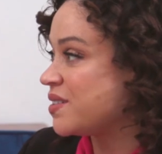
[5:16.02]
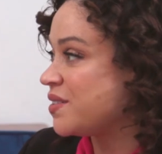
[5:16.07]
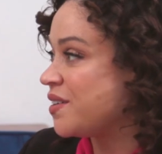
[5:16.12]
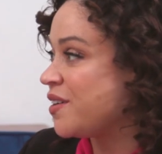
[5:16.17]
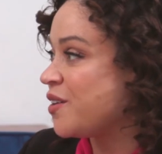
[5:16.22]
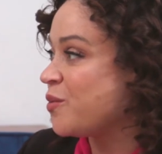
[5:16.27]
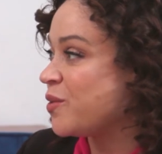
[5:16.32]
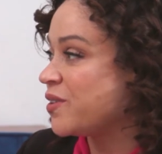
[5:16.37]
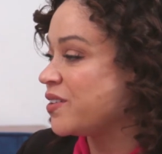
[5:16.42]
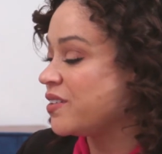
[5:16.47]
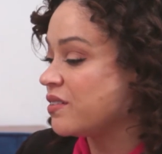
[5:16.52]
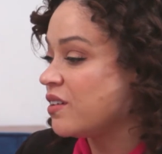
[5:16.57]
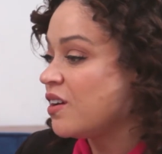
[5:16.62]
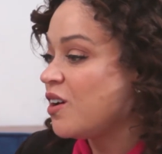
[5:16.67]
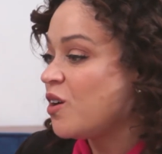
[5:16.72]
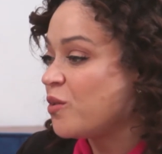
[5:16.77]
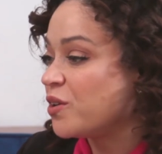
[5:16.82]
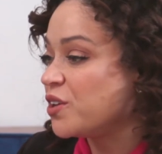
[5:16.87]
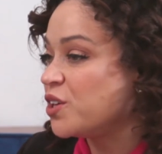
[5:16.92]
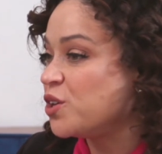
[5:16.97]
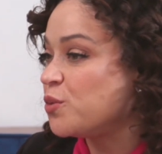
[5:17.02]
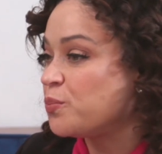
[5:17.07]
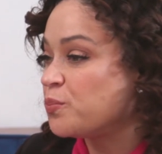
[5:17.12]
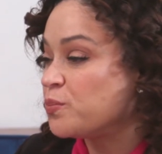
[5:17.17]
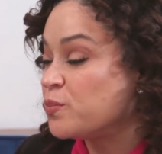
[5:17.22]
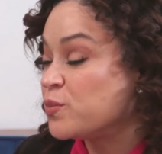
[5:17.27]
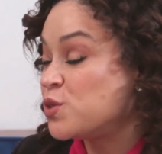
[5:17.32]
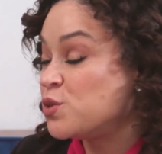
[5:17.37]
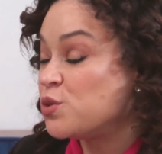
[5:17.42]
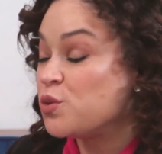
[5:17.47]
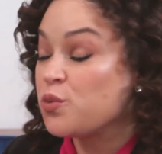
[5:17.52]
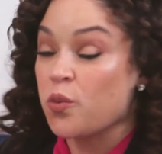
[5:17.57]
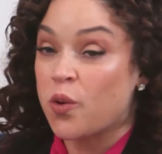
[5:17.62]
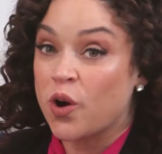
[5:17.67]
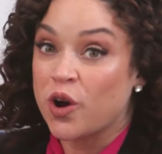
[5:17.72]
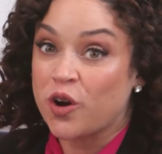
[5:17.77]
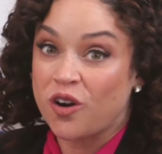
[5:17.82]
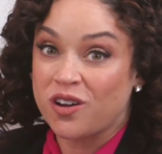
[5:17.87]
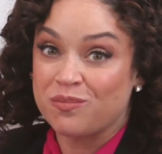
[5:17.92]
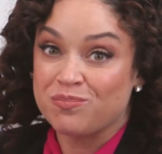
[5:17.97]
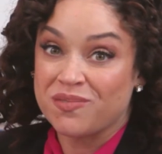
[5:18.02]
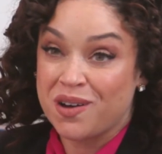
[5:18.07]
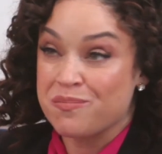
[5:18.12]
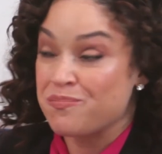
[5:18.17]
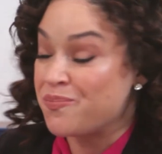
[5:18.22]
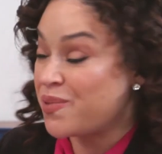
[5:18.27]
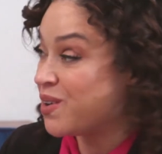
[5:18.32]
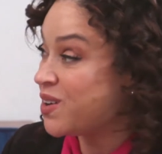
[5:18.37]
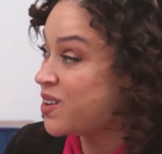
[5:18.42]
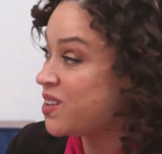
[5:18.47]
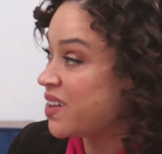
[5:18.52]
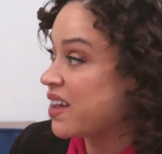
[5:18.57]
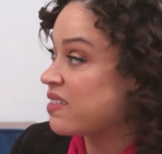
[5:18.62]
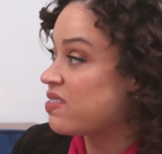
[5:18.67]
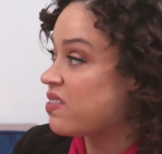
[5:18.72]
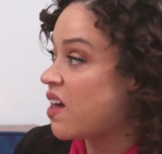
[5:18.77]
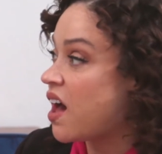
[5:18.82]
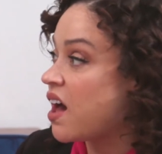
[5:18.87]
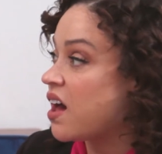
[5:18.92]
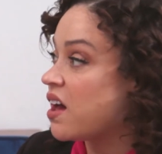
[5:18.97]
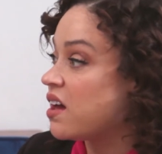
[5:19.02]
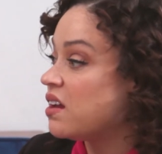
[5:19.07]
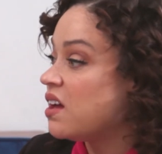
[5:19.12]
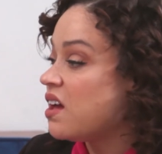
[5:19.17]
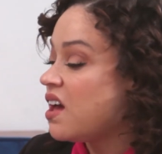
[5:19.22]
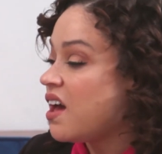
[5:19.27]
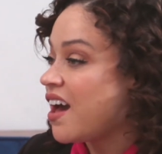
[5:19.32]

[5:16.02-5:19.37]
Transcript: when you do work on a bill like that,